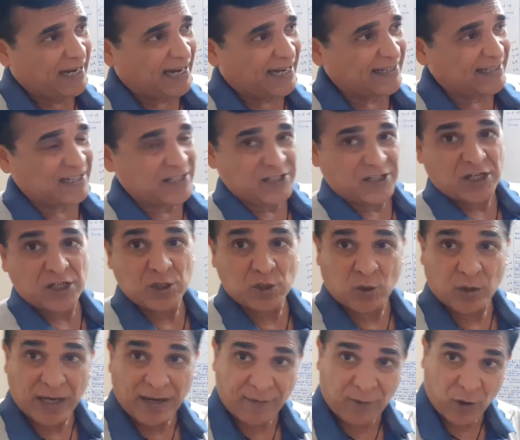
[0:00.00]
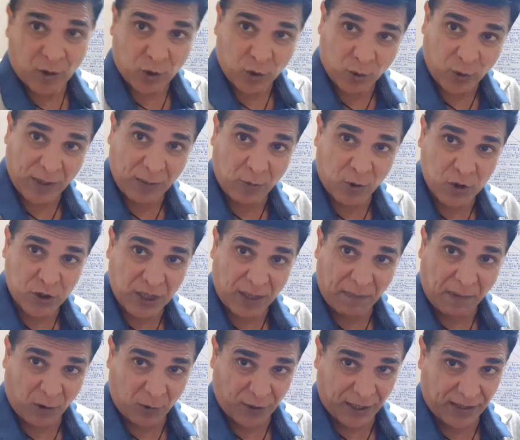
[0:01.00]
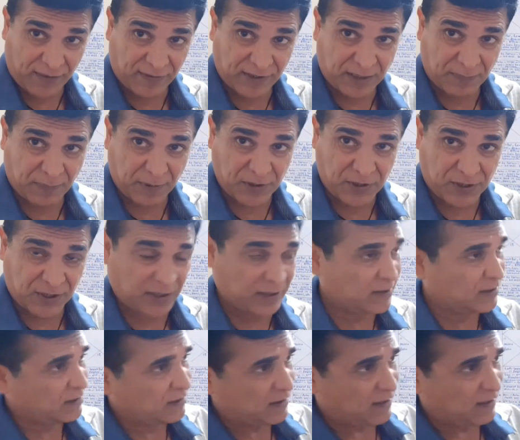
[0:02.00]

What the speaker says: and then she know I have got no emotional bonding with the person.